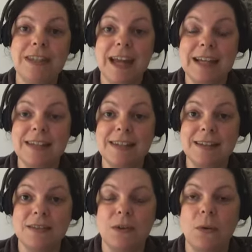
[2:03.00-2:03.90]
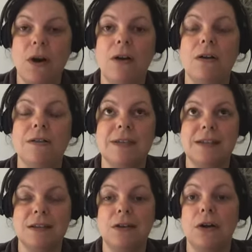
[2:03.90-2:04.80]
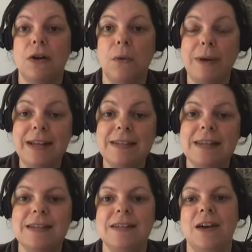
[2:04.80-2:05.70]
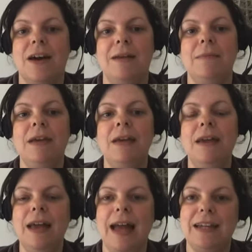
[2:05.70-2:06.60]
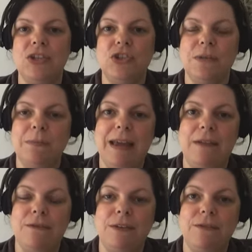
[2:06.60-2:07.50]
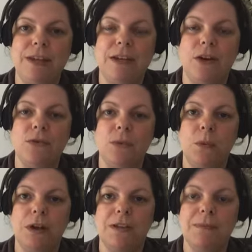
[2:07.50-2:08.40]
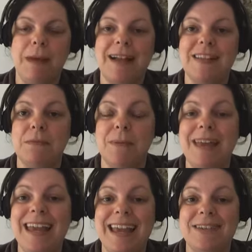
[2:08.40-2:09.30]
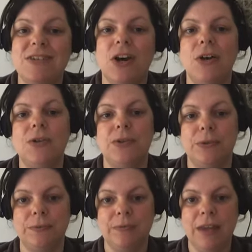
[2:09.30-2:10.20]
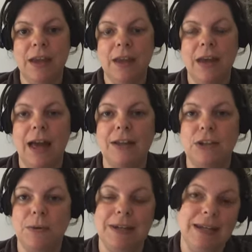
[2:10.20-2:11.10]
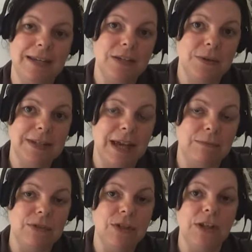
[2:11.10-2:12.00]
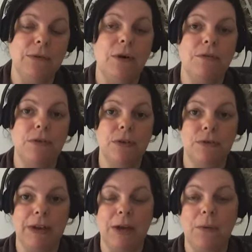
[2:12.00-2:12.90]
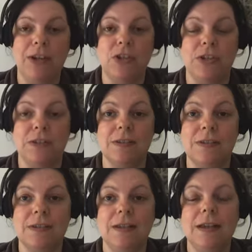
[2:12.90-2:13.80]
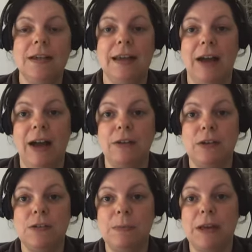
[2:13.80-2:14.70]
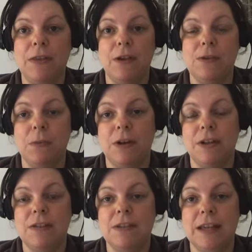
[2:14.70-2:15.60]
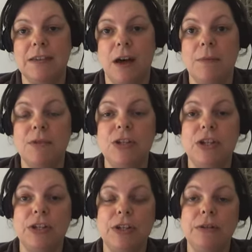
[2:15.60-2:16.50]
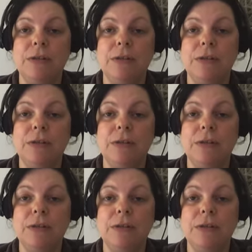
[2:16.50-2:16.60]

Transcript: at 6 o'clock Queensland time, and it should be 1,500 words maximum in total, and you need to attempt 2 of the 3 questions. Now, how you split those words is up to you,